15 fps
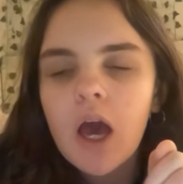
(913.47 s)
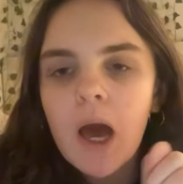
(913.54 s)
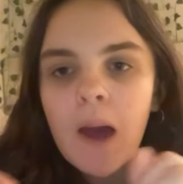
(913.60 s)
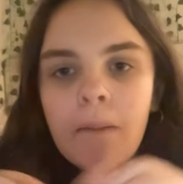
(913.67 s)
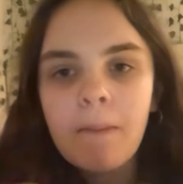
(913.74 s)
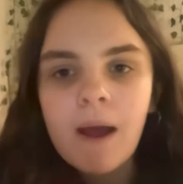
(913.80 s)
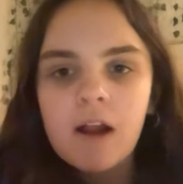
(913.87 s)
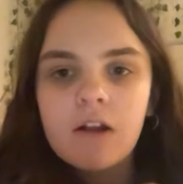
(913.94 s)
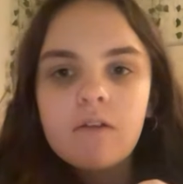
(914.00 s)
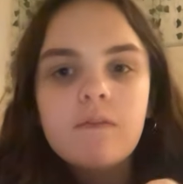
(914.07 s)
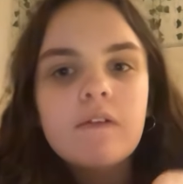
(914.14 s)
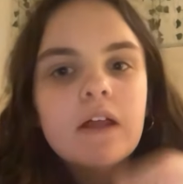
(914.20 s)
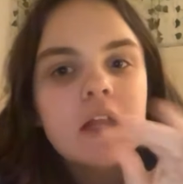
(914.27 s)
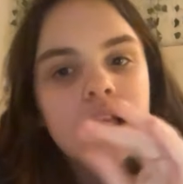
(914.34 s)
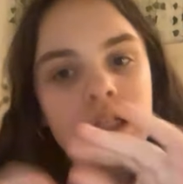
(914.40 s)
amount
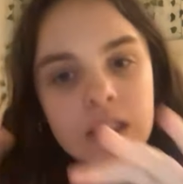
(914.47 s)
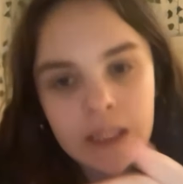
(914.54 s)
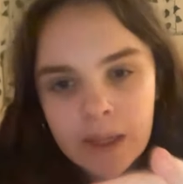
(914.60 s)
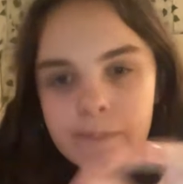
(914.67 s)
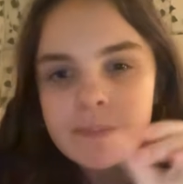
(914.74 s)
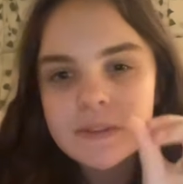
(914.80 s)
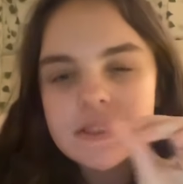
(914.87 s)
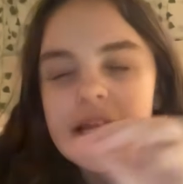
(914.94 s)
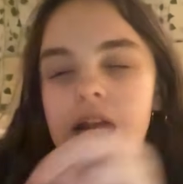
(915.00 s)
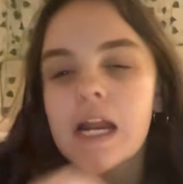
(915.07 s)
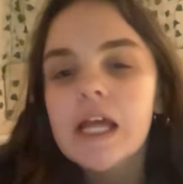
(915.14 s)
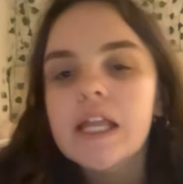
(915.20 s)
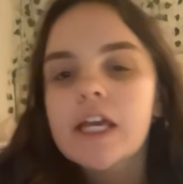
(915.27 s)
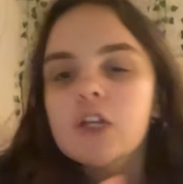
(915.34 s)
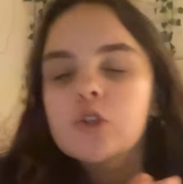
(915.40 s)
of clips that
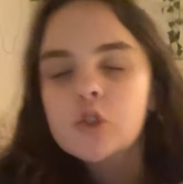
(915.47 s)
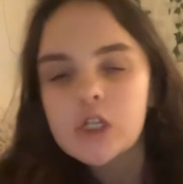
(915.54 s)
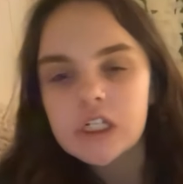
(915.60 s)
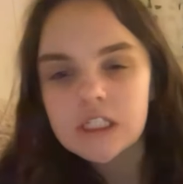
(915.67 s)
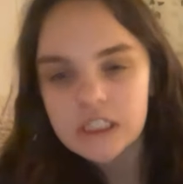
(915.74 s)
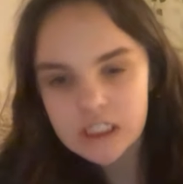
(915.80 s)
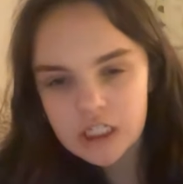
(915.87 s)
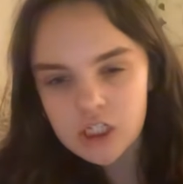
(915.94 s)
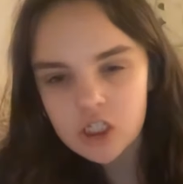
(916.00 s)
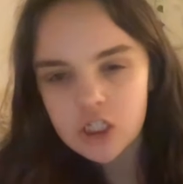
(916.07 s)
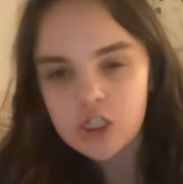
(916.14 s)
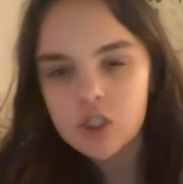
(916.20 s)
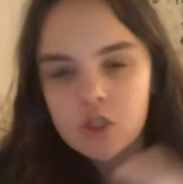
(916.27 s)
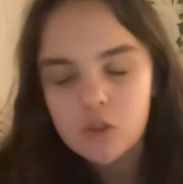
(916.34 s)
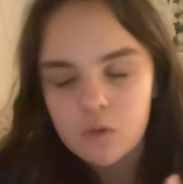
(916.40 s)
I, like,
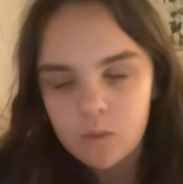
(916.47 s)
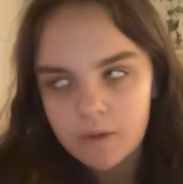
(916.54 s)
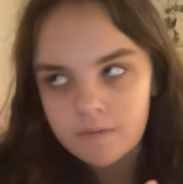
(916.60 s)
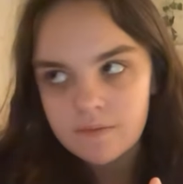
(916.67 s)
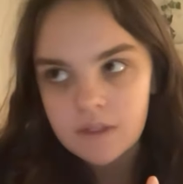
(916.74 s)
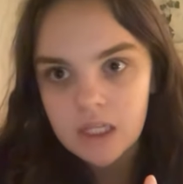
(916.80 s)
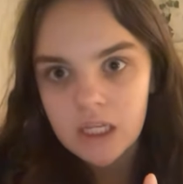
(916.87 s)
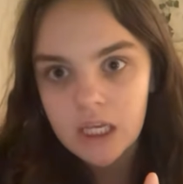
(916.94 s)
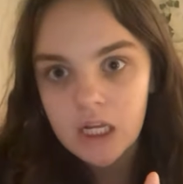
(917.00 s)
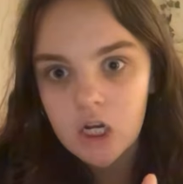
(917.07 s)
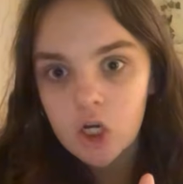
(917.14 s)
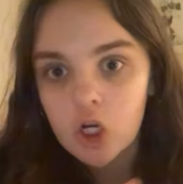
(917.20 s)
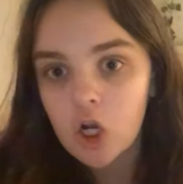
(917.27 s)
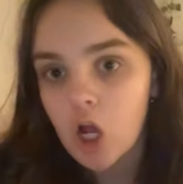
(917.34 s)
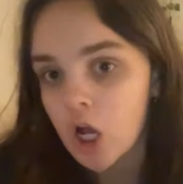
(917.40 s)
transition swiftly and
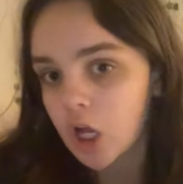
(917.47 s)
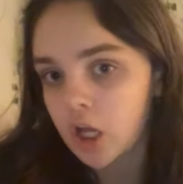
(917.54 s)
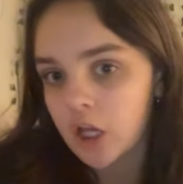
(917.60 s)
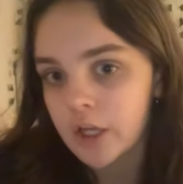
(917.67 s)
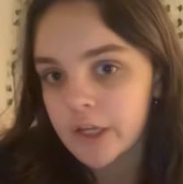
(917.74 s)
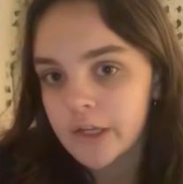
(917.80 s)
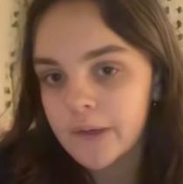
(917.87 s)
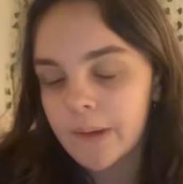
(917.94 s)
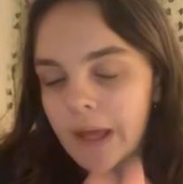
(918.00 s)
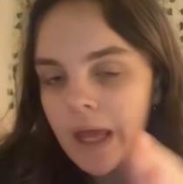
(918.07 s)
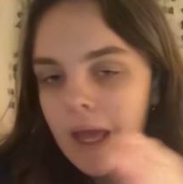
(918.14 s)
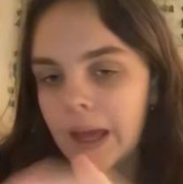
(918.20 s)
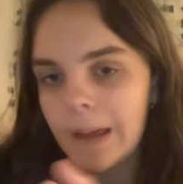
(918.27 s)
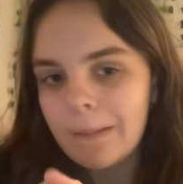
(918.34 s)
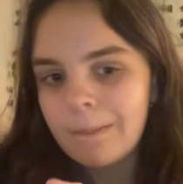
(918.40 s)
are not good,
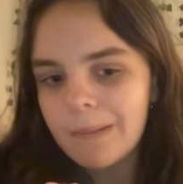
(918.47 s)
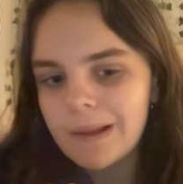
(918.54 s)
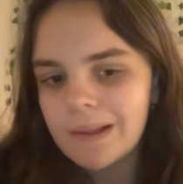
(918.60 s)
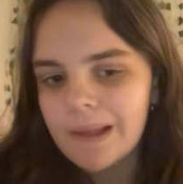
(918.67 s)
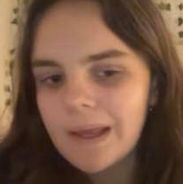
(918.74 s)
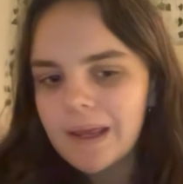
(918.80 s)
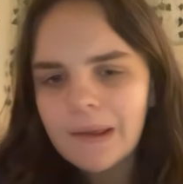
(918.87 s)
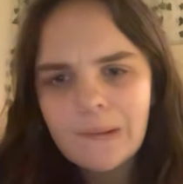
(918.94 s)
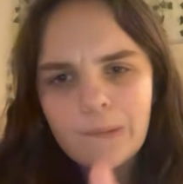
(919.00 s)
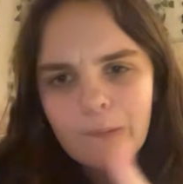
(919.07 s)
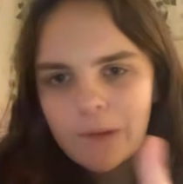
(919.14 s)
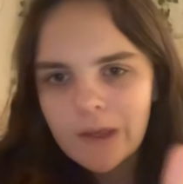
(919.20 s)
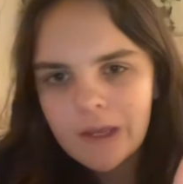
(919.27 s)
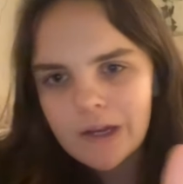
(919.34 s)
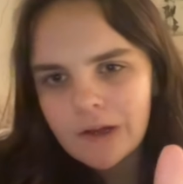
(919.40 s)
but, like,
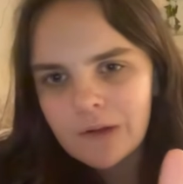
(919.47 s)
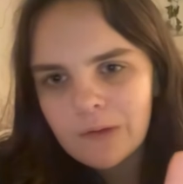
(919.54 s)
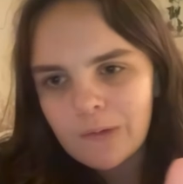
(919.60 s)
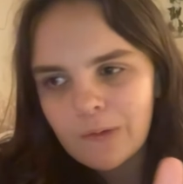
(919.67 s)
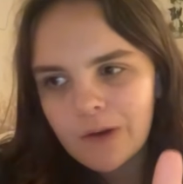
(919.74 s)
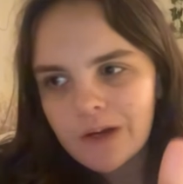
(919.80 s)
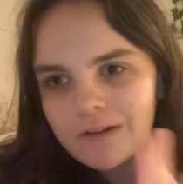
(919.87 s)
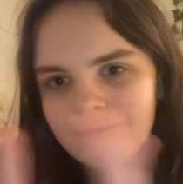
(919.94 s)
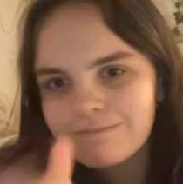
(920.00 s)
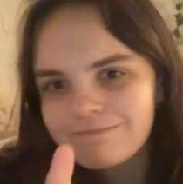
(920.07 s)
we can ignore.